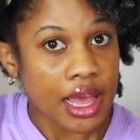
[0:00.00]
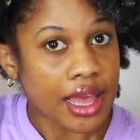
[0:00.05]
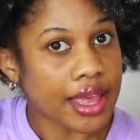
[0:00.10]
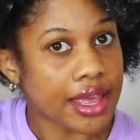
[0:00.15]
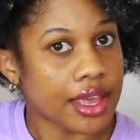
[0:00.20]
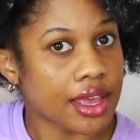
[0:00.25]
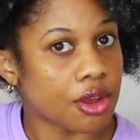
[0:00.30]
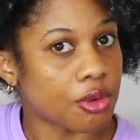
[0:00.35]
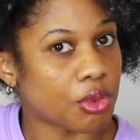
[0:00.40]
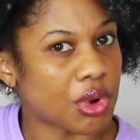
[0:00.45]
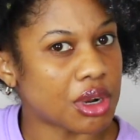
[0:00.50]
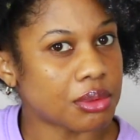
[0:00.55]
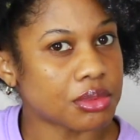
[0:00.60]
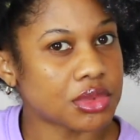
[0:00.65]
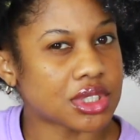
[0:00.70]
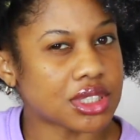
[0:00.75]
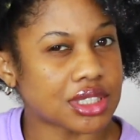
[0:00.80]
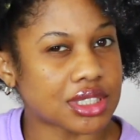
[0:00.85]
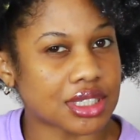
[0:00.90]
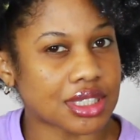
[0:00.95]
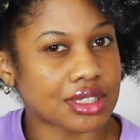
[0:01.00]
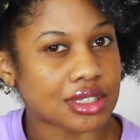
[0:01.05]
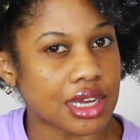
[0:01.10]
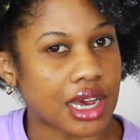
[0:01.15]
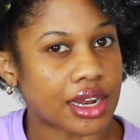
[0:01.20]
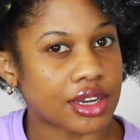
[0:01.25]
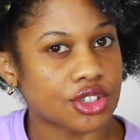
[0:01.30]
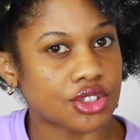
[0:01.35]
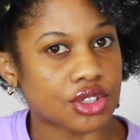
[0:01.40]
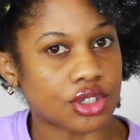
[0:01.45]
And what I'm
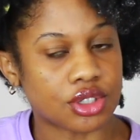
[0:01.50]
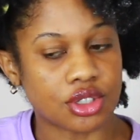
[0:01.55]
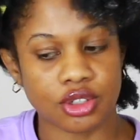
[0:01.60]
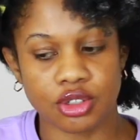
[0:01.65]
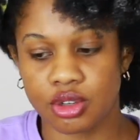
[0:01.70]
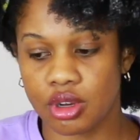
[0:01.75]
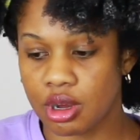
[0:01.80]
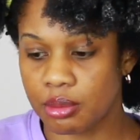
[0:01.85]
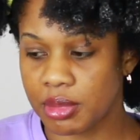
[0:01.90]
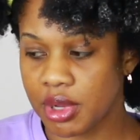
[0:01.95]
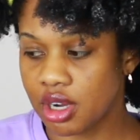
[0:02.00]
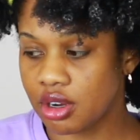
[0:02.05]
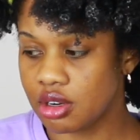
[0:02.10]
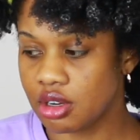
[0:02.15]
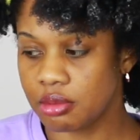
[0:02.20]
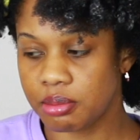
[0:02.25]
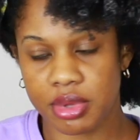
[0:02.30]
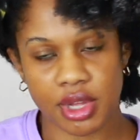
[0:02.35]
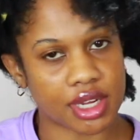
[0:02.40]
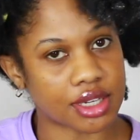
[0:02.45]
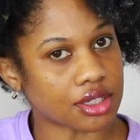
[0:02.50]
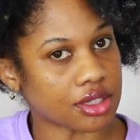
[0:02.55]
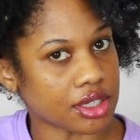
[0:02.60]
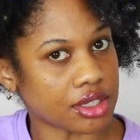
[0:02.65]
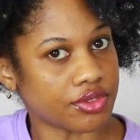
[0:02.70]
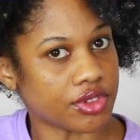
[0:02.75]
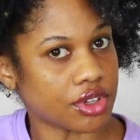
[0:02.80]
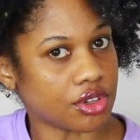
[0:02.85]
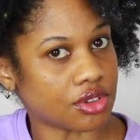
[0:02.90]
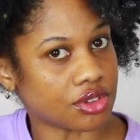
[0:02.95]
deciding to do, I'm not going to apply the
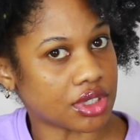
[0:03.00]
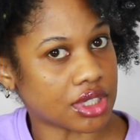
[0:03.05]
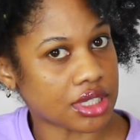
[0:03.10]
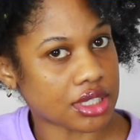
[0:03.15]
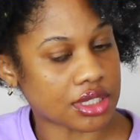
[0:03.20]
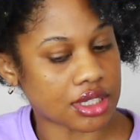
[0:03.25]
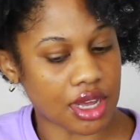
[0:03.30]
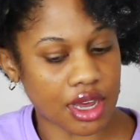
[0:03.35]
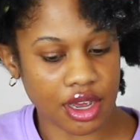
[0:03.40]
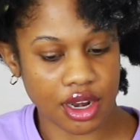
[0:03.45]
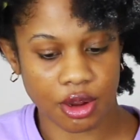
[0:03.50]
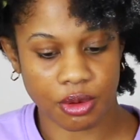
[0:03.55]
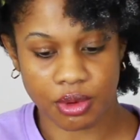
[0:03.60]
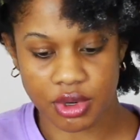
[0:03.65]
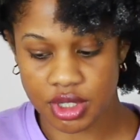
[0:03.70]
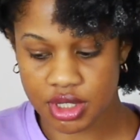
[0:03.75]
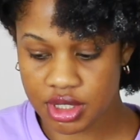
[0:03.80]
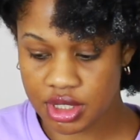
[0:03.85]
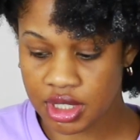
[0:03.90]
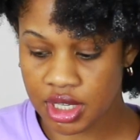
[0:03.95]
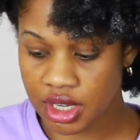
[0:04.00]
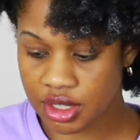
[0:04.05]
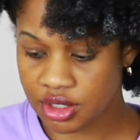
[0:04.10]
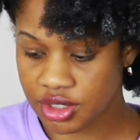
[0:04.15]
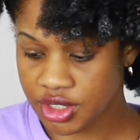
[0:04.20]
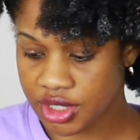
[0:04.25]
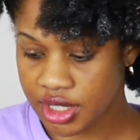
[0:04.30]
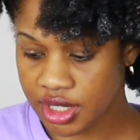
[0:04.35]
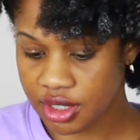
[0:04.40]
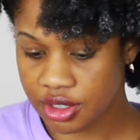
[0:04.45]
leave-in on this side. I want to see how the
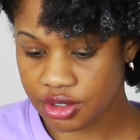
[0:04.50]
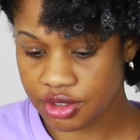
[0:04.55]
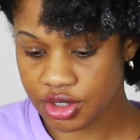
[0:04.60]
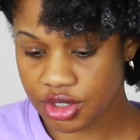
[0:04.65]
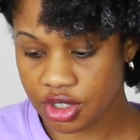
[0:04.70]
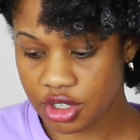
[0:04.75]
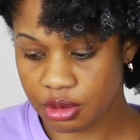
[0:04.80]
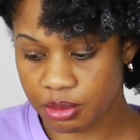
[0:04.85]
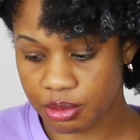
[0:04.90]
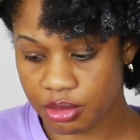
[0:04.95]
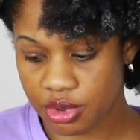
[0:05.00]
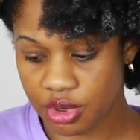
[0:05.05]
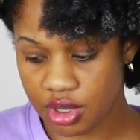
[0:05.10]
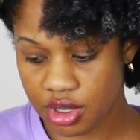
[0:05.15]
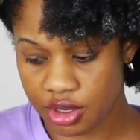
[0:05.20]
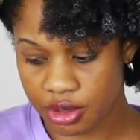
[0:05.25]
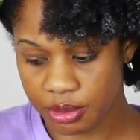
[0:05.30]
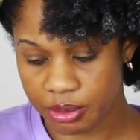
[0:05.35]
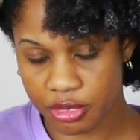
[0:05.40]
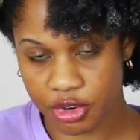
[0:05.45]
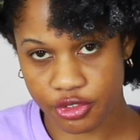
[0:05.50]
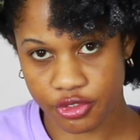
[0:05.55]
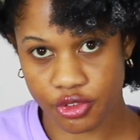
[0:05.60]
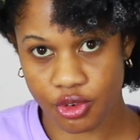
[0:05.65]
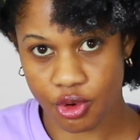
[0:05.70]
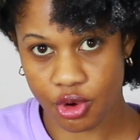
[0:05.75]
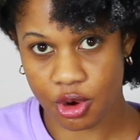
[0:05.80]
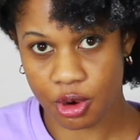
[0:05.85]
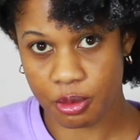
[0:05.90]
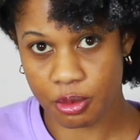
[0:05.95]
gel is going to
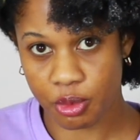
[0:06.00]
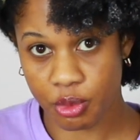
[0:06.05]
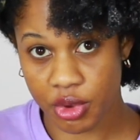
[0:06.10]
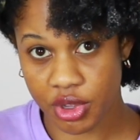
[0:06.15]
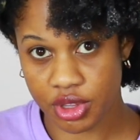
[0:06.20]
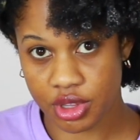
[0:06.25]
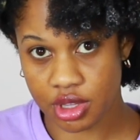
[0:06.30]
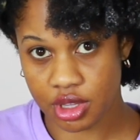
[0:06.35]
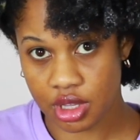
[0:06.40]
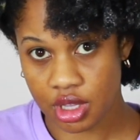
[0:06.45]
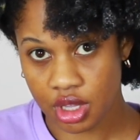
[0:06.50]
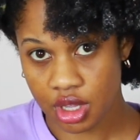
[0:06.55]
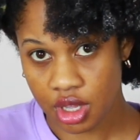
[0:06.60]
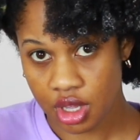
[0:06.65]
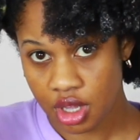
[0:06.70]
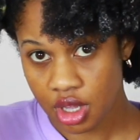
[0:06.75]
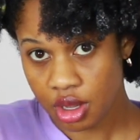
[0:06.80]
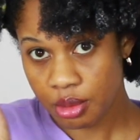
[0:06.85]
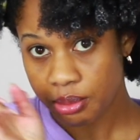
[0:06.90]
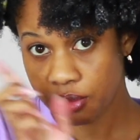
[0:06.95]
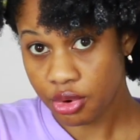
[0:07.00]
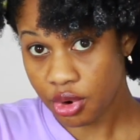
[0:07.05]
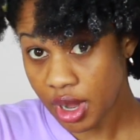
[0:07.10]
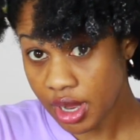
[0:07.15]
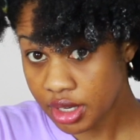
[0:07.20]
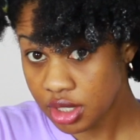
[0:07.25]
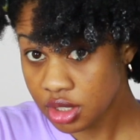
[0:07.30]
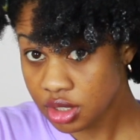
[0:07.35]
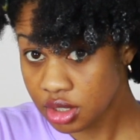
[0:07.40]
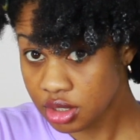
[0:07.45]
perform with
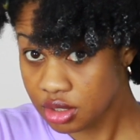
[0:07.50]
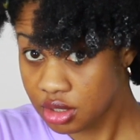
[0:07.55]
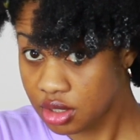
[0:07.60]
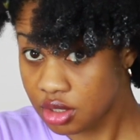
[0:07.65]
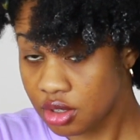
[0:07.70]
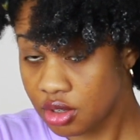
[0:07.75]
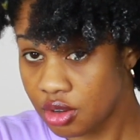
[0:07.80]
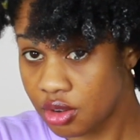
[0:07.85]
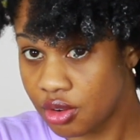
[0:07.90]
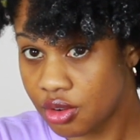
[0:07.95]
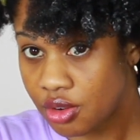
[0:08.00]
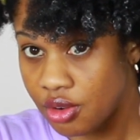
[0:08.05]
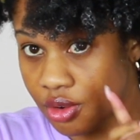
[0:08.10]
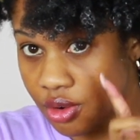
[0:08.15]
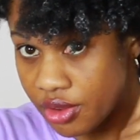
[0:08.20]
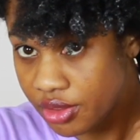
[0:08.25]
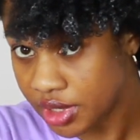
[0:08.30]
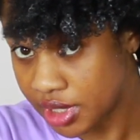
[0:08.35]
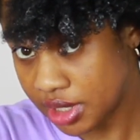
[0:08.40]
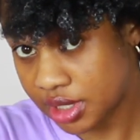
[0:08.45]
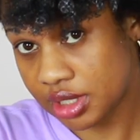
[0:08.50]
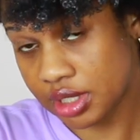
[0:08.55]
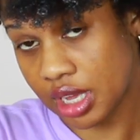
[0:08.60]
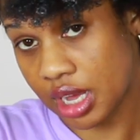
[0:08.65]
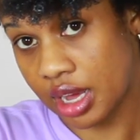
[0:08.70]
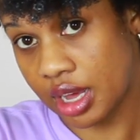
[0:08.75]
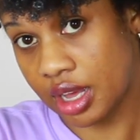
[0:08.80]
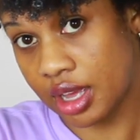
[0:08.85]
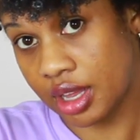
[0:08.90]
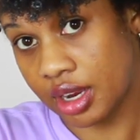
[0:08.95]
product on this
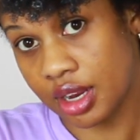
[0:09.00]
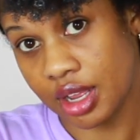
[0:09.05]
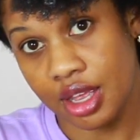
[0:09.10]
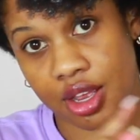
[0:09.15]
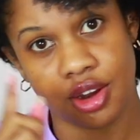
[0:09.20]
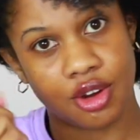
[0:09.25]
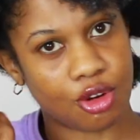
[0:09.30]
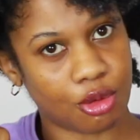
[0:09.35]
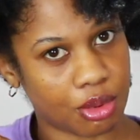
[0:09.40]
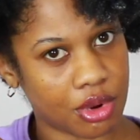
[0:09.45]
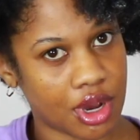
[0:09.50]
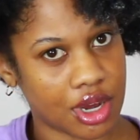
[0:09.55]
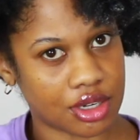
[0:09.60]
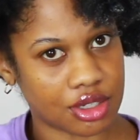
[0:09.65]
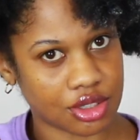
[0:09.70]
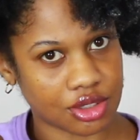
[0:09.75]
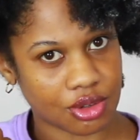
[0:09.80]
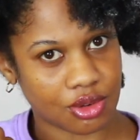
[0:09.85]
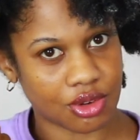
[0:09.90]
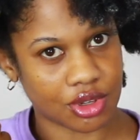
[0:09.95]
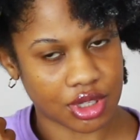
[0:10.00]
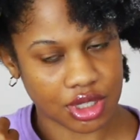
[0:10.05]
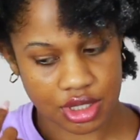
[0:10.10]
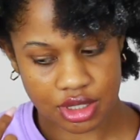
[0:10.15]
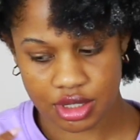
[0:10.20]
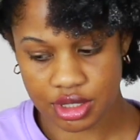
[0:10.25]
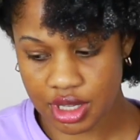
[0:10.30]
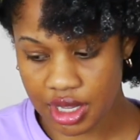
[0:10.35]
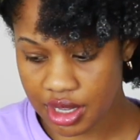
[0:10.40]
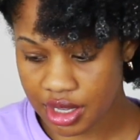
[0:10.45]
side and no product on
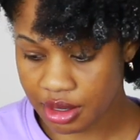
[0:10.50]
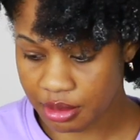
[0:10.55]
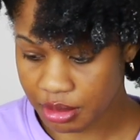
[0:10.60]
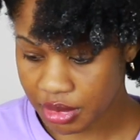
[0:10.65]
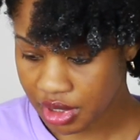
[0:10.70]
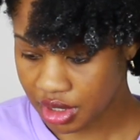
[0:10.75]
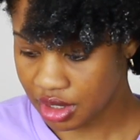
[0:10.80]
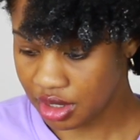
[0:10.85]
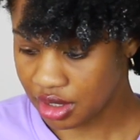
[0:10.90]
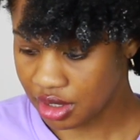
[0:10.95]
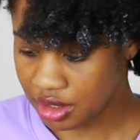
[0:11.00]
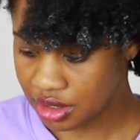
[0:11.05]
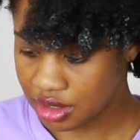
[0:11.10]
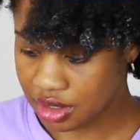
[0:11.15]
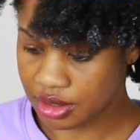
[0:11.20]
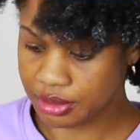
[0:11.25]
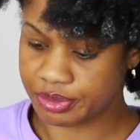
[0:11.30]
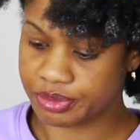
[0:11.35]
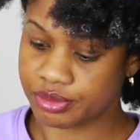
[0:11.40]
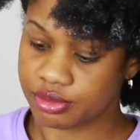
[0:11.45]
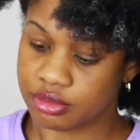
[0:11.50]
this side, because